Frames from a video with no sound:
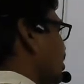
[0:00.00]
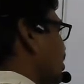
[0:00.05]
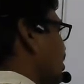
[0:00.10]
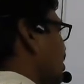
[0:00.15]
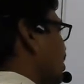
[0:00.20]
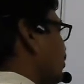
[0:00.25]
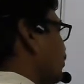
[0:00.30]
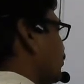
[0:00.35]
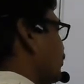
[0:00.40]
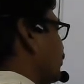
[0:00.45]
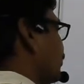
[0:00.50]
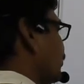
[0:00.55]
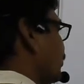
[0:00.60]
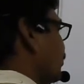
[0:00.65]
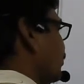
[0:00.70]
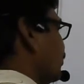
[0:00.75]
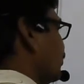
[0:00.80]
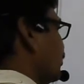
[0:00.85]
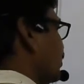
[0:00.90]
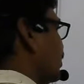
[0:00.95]
enough
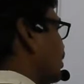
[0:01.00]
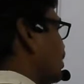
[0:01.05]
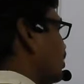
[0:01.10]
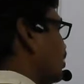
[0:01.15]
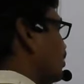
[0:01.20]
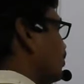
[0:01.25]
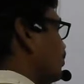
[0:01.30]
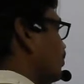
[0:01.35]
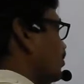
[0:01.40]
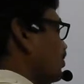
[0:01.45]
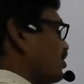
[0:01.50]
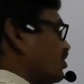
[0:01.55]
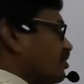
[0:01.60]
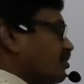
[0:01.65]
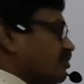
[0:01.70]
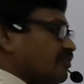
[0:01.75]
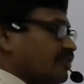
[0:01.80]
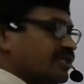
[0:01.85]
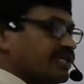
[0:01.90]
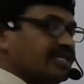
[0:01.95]

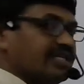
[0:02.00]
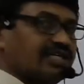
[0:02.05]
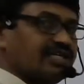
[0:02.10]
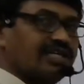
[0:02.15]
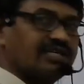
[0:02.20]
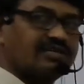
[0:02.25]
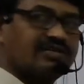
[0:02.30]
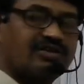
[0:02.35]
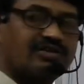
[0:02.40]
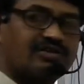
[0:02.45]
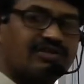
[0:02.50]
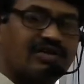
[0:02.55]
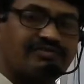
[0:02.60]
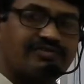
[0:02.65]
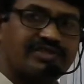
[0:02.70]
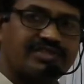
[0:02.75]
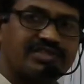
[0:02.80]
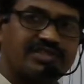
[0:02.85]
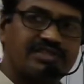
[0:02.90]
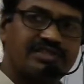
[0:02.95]
writing electron
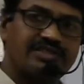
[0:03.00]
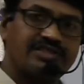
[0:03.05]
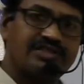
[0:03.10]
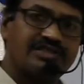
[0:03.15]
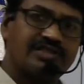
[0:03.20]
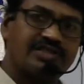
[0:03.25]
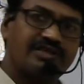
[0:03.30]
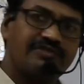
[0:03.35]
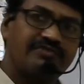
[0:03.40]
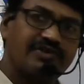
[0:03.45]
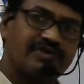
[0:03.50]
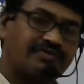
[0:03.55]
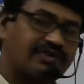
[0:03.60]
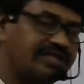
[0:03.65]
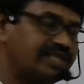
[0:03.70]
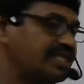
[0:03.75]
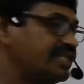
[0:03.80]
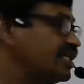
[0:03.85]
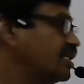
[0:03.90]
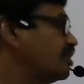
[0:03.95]
configuration for
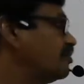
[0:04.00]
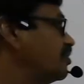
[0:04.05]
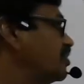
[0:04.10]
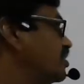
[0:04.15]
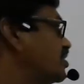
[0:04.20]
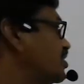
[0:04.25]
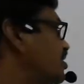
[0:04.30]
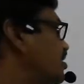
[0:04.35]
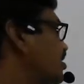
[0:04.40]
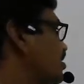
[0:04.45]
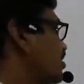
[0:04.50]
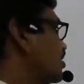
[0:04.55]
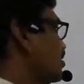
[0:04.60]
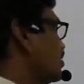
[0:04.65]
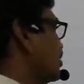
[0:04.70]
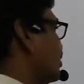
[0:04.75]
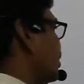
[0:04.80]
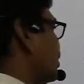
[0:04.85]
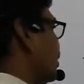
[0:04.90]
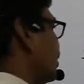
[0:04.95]
180 elements?
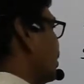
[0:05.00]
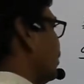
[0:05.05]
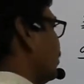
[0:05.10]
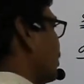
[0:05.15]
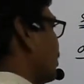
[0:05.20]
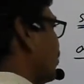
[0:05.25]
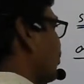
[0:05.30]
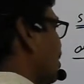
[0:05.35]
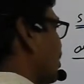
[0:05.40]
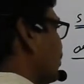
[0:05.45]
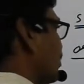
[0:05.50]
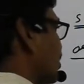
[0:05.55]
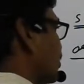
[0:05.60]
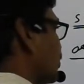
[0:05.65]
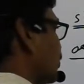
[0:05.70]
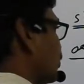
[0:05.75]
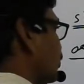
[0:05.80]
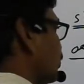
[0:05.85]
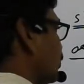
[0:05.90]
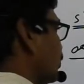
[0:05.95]
Number of orbitals,
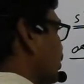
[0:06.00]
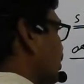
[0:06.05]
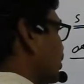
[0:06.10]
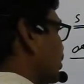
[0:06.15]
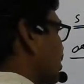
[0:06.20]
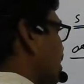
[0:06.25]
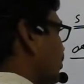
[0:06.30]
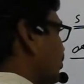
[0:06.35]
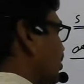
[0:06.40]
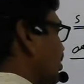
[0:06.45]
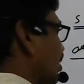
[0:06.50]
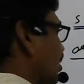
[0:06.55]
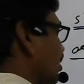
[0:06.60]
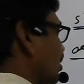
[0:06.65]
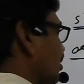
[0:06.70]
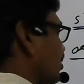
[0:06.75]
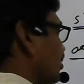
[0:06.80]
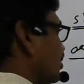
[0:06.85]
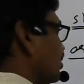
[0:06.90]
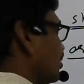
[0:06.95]
you know, s
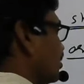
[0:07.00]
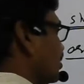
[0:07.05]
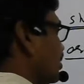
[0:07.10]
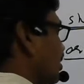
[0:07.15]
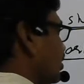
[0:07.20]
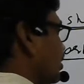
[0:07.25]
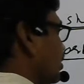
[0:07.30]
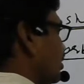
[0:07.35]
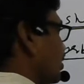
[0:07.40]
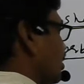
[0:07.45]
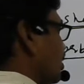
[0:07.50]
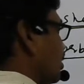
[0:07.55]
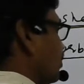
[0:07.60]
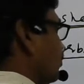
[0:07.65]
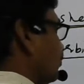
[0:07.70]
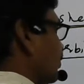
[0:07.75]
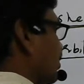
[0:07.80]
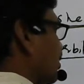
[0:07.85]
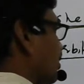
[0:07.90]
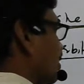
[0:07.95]
orbital, then
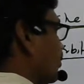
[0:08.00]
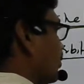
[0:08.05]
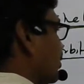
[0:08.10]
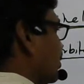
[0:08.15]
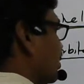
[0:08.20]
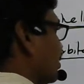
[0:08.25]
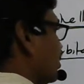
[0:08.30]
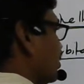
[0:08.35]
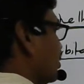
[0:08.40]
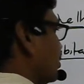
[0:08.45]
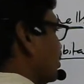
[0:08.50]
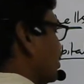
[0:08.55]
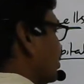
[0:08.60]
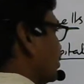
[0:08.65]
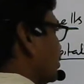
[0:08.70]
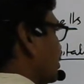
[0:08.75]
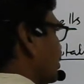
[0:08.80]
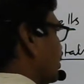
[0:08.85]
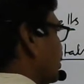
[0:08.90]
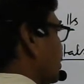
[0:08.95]
p orbital,
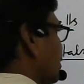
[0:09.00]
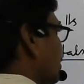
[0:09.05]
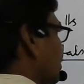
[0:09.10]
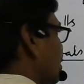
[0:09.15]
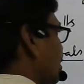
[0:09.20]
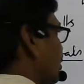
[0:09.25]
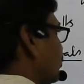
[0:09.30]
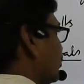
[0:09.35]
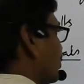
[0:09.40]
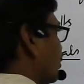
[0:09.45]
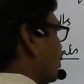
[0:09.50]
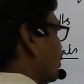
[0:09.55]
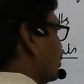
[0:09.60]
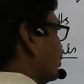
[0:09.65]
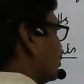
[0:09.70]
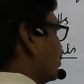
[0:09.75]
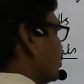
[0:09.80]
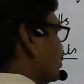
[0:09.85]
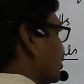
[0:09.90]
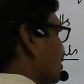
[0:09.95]
then d orbital,
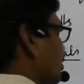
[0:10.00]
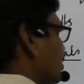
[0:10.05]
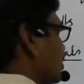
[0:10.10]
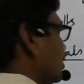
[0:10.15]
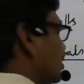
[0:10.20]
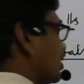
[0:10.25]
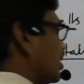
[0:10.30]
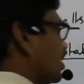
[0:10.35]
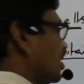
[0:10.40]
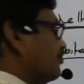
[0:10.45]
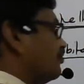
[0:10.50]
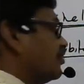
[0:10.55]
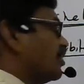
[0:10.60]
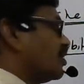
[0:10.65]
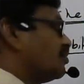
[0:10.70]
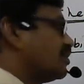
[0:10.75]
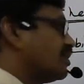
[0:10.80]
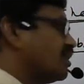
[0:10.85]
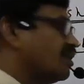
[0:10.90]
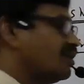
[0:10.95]
then f
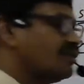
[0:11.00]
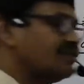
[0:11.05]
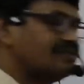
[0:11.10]
orbital,